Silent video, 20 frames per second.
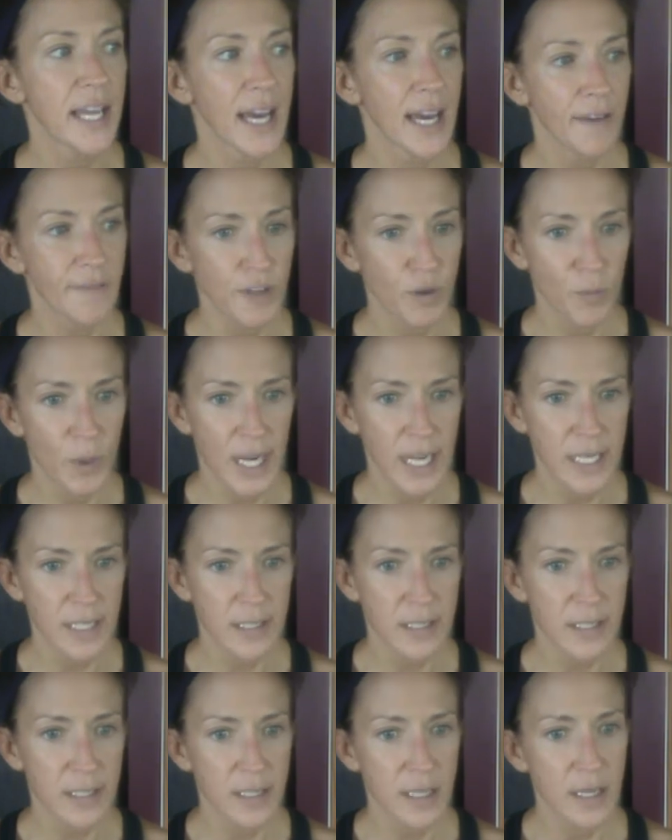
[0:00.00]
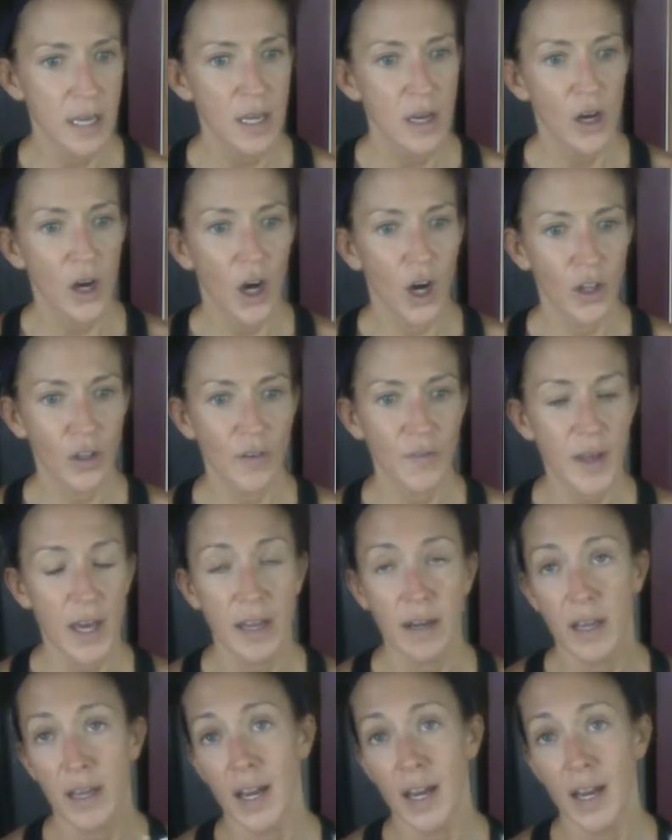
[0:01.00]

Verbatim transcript: heavy weights, all of, and,